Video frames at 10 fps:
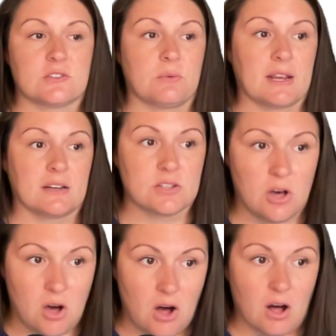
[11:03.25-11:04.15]
I could
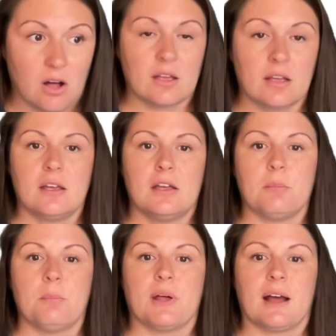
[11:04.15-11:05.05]
talk,
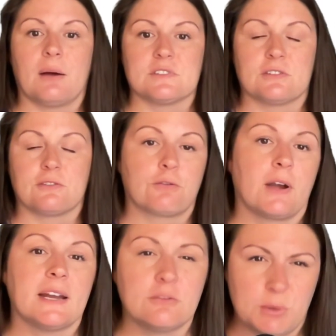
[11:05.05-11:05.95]
but I was
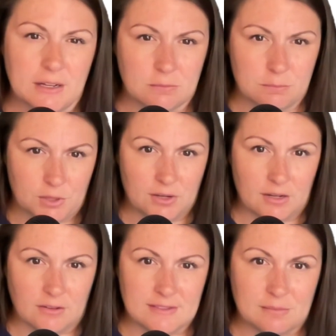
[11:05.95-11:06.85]
afraid of being a burden
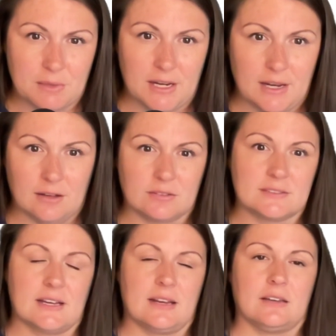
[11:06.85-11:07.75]
on somebody else.
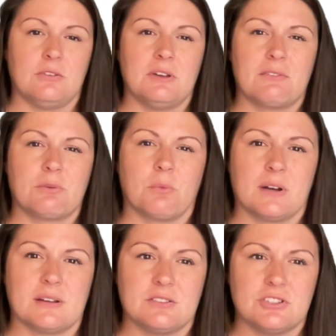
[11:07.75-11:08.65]
And you never want
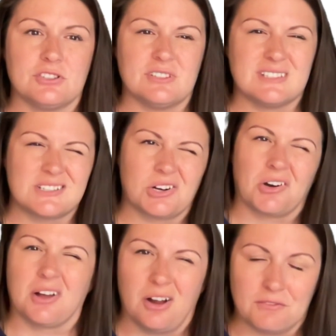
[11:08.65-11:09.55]
to start a
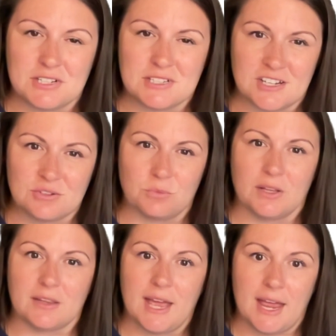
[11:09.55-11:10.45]
conversation
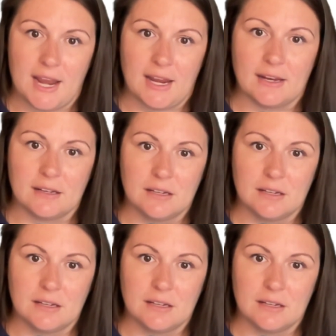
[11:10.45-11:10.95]
with, hey,